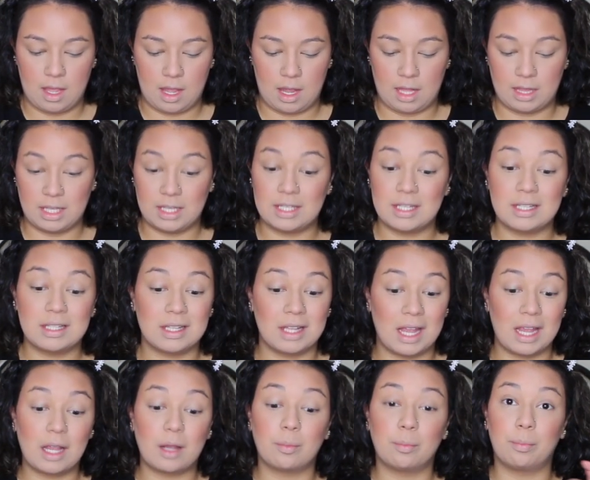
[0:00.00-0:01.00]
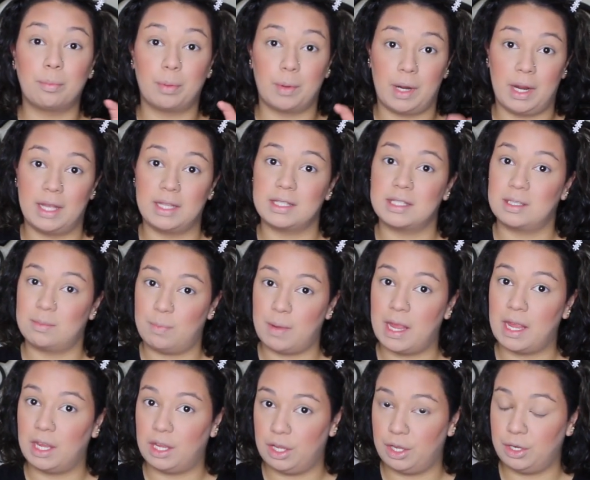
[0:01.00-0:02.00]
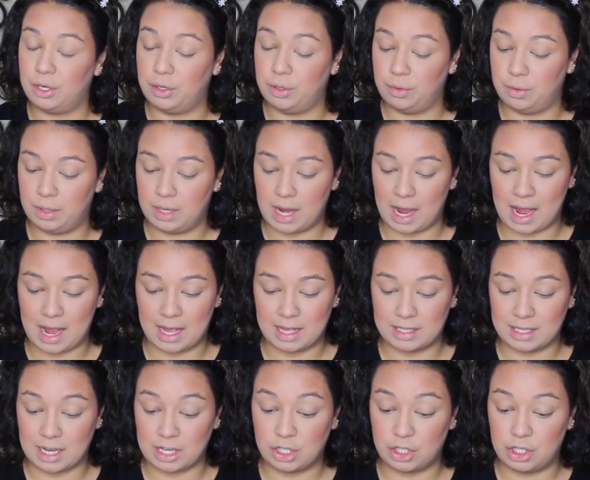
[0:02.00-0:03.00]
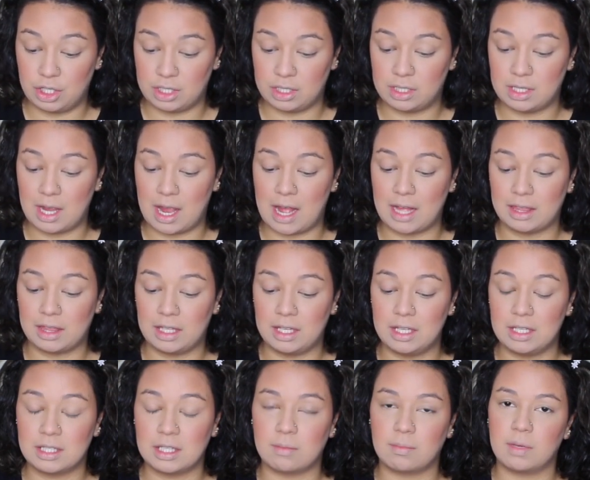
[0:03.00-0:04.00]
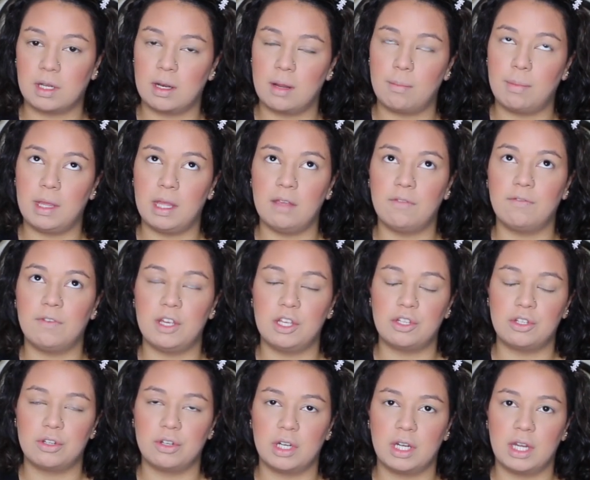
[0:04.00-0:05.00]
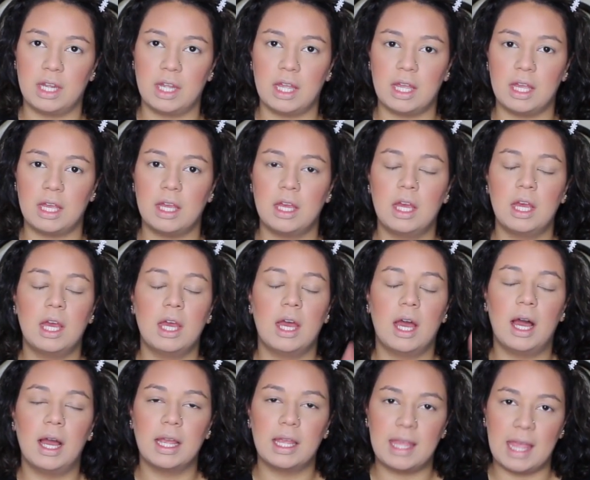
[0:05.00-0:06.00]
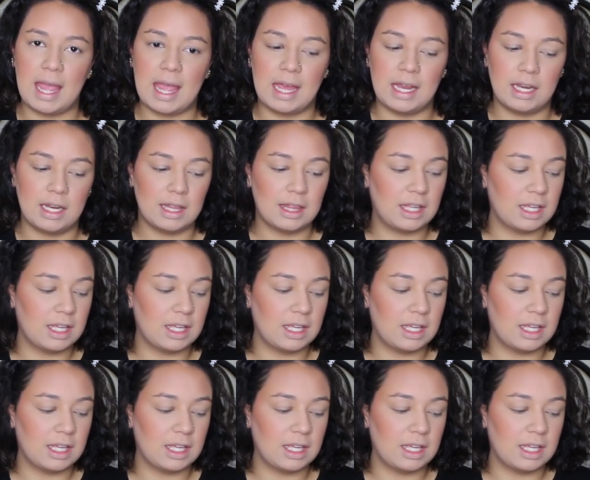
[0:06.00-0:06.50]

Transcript: And this is like brand spanking new, guys. I just got this. I'm going to be featuring it again.